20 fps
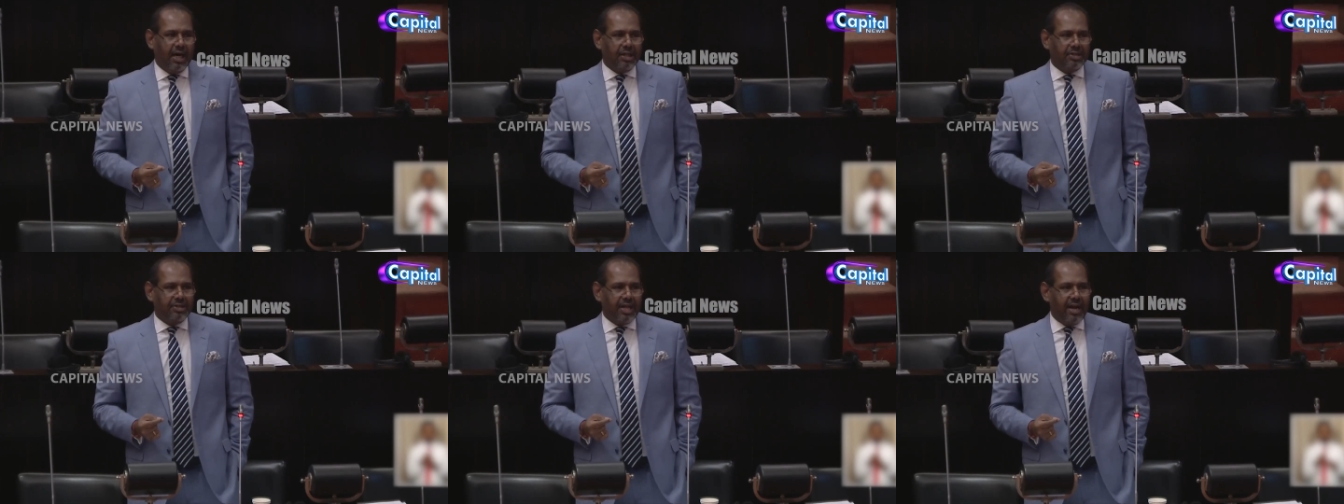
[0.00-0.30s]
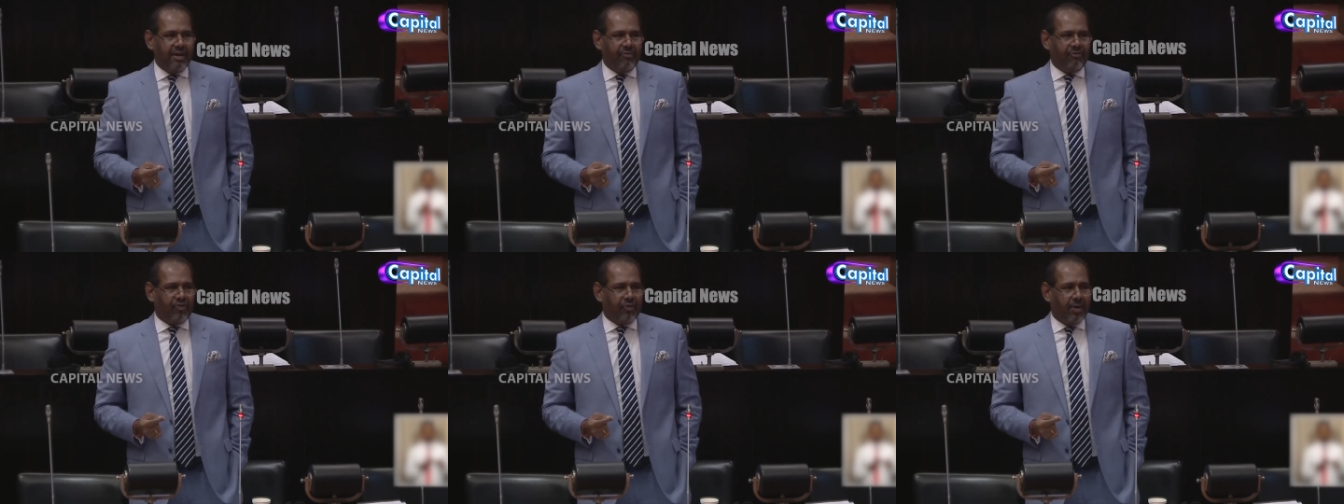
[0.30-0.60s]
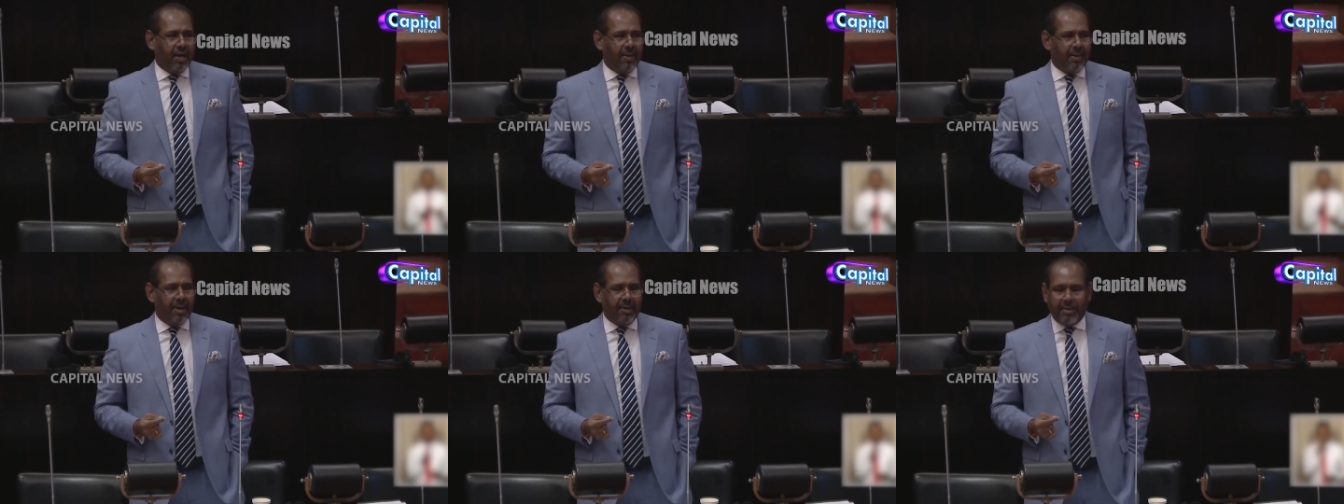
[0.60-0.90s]
then
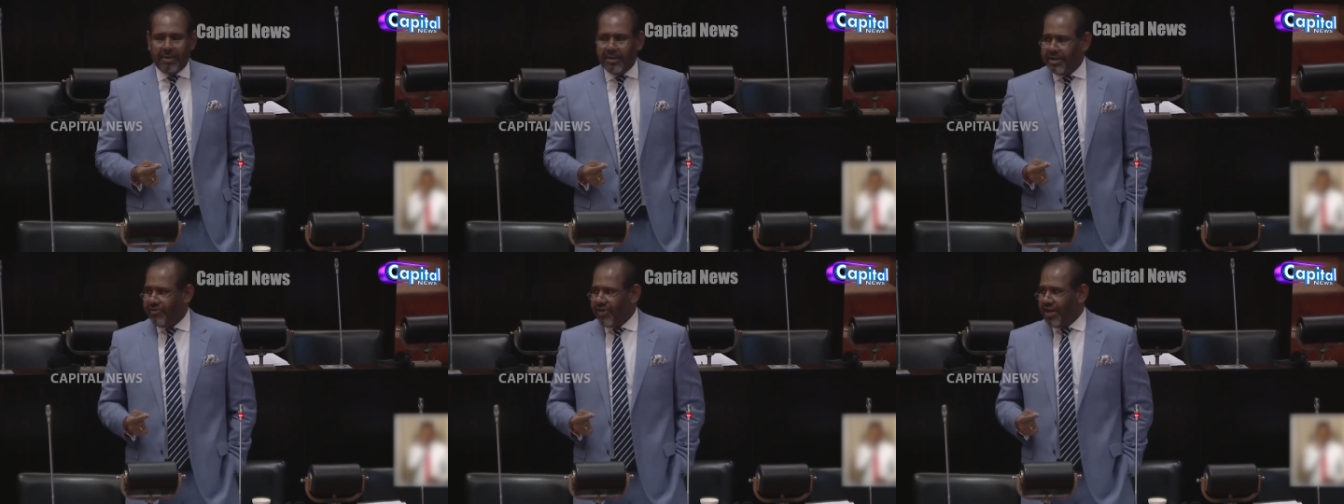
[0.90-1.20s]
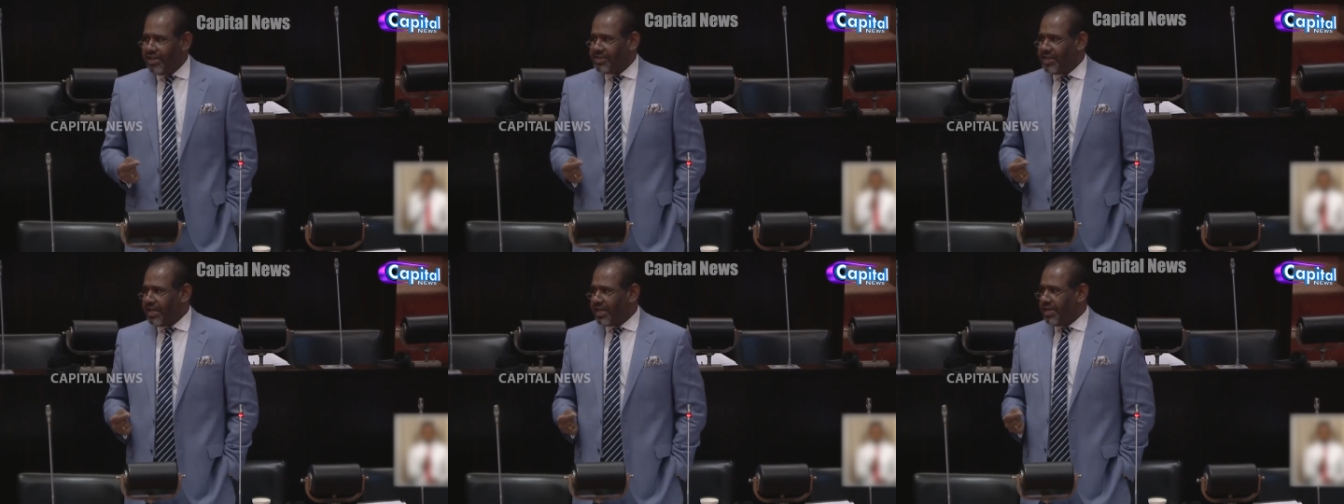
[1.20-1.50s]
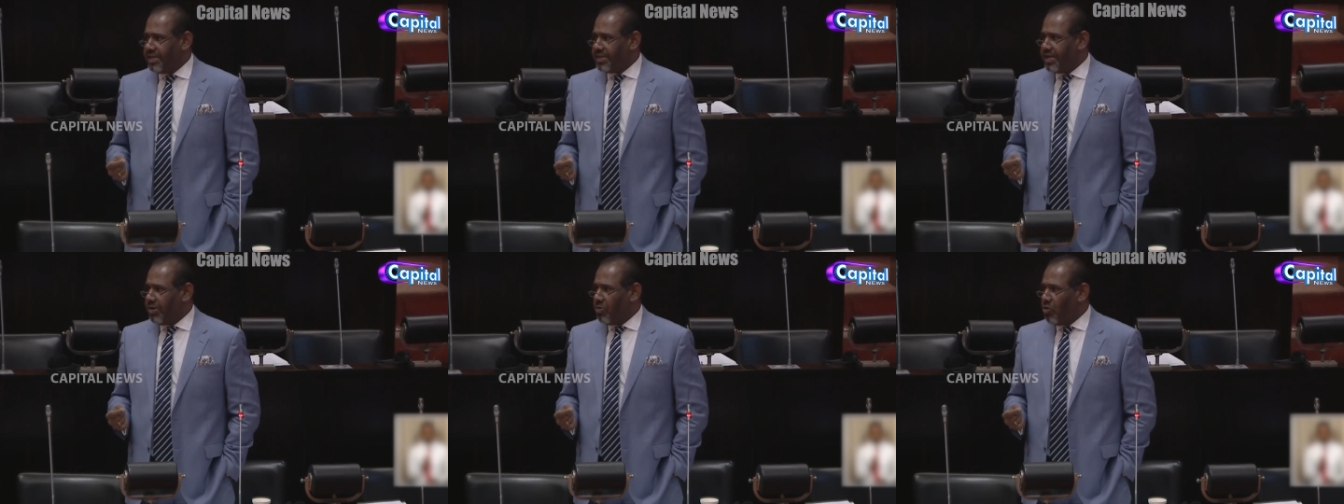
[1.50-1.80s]
Defense
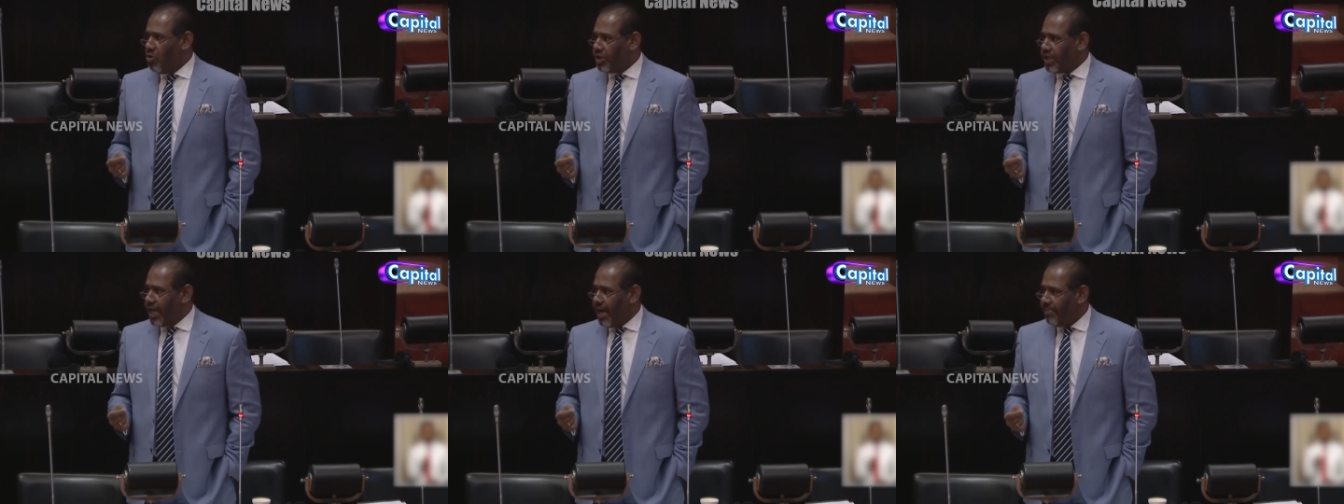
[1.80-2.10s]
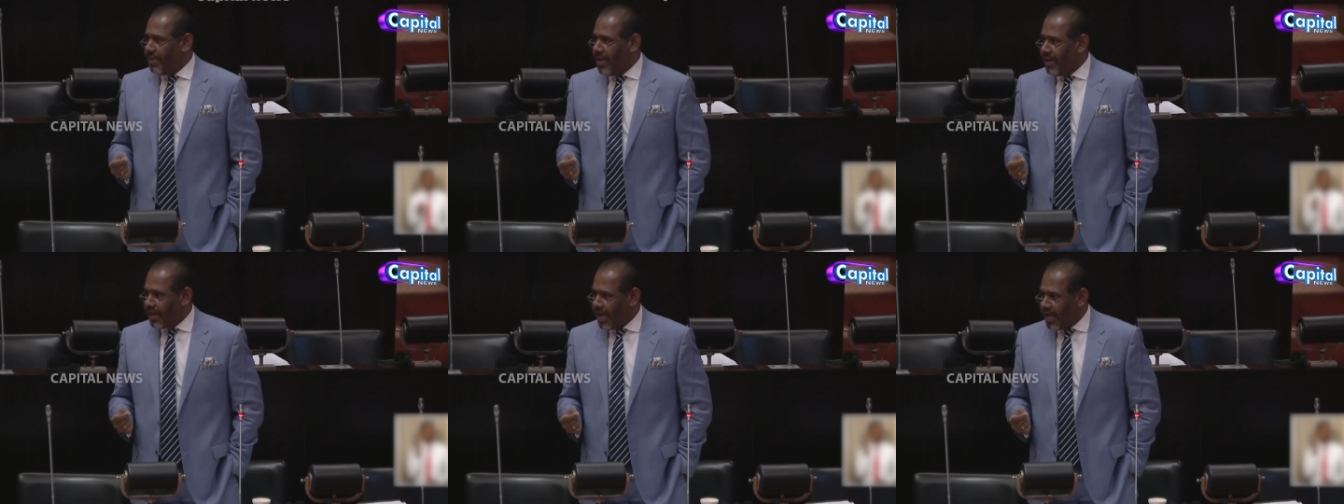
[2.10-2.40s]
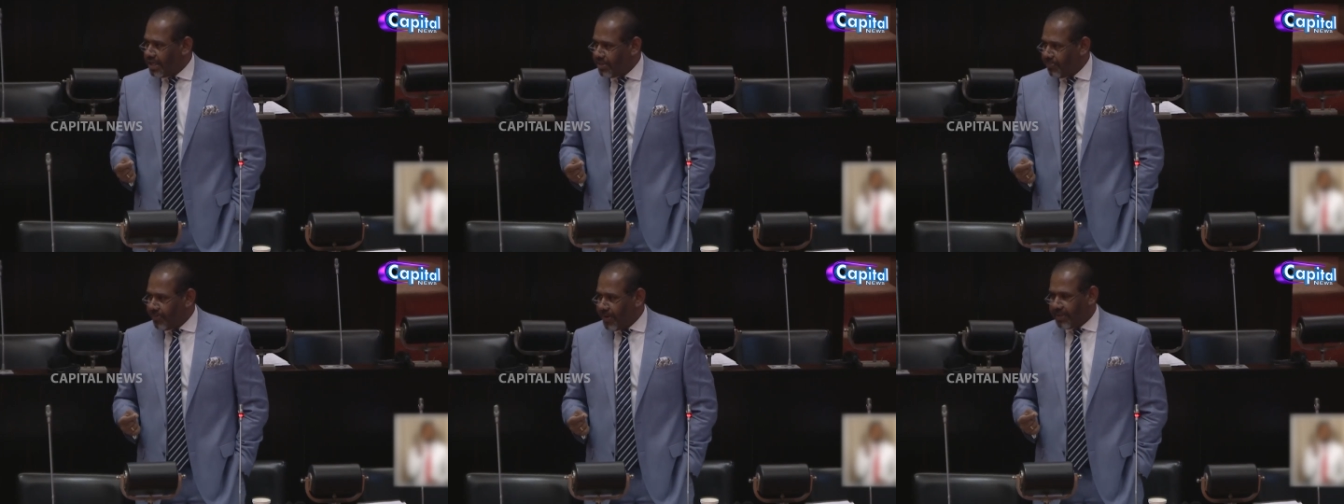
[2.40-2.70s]
Secretary Gotabaya
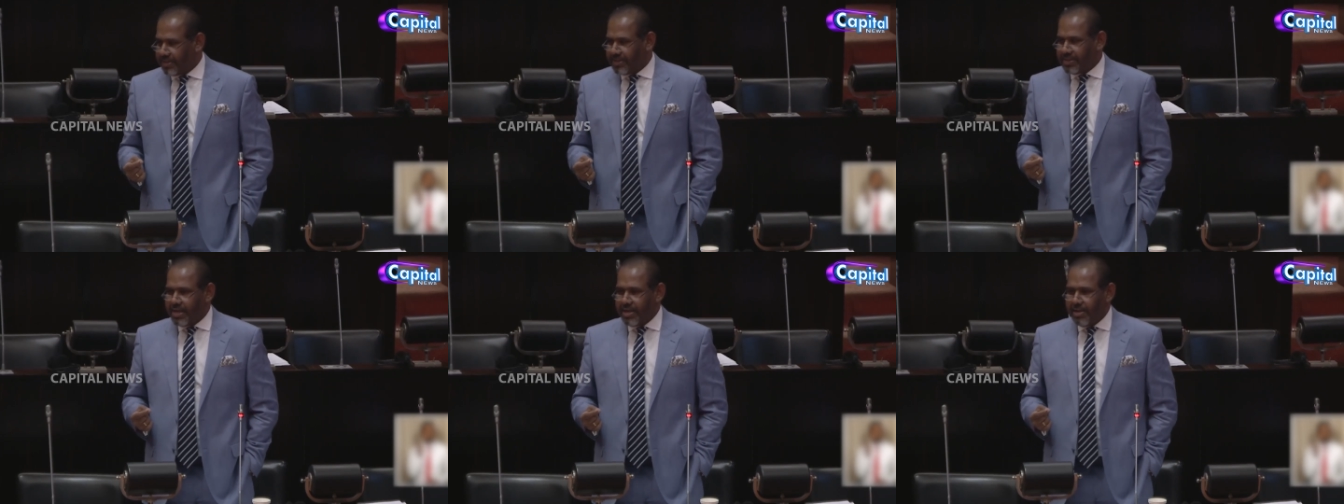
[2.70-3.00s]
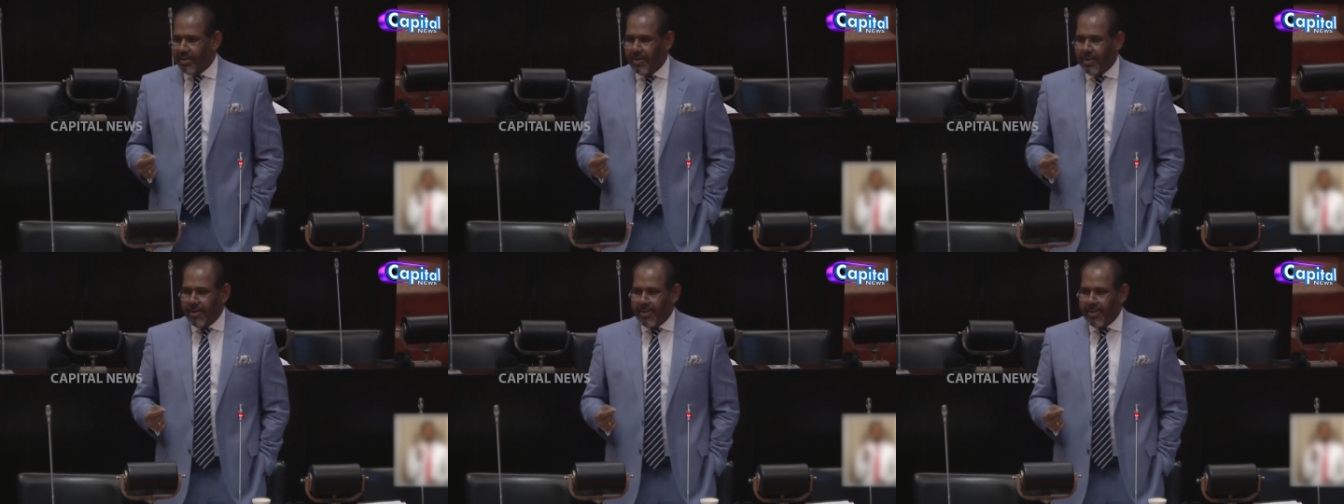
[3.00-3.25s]
Rajapaksa